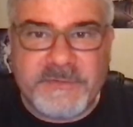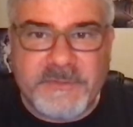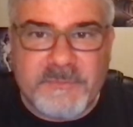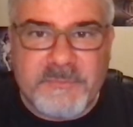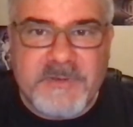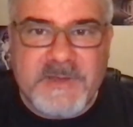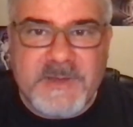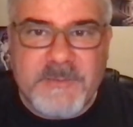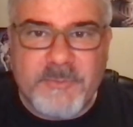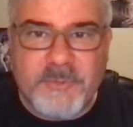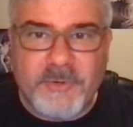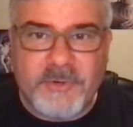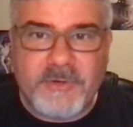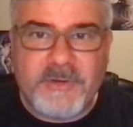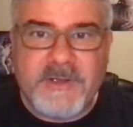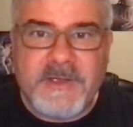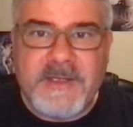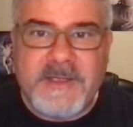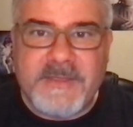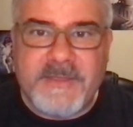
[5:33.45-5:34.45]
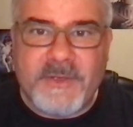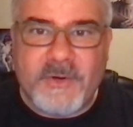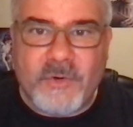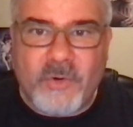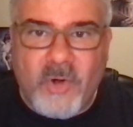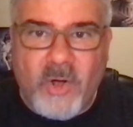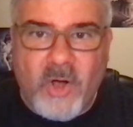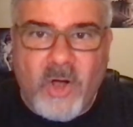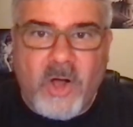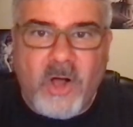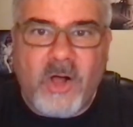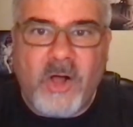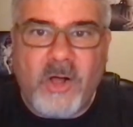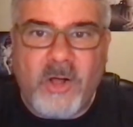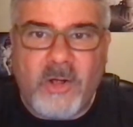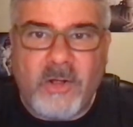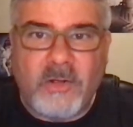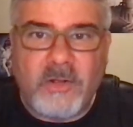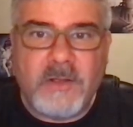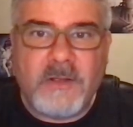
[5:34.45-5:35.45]
of people that are
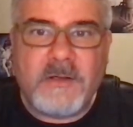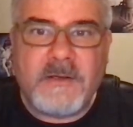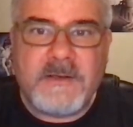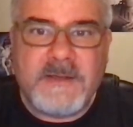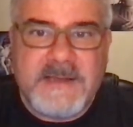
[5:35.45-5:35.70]
all